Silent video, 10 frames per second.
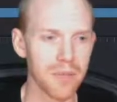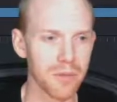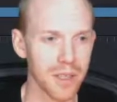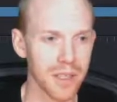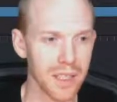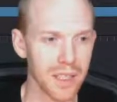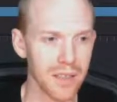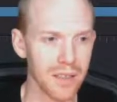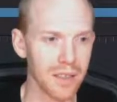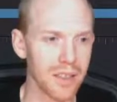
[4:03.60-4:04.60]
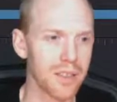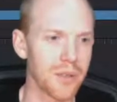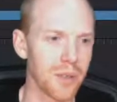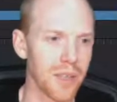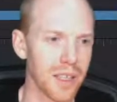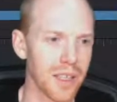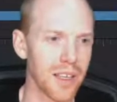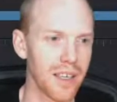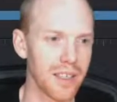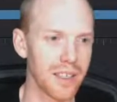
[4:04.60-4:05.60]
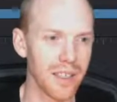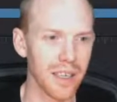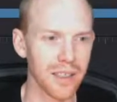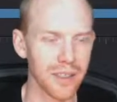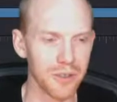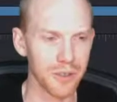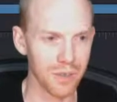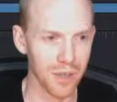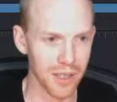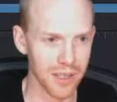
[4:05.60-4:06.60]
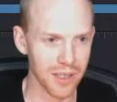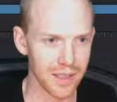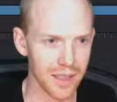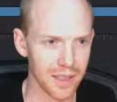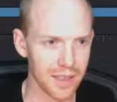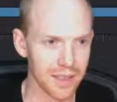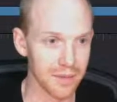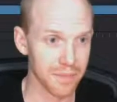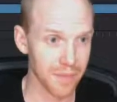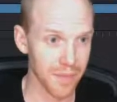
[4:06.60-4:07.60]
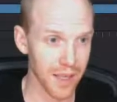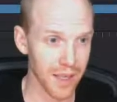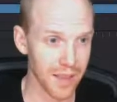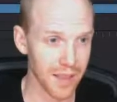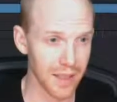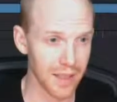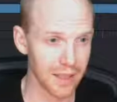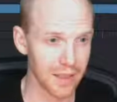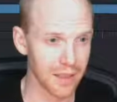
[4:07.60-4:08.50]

one here, you want to uncheck use project settings, and then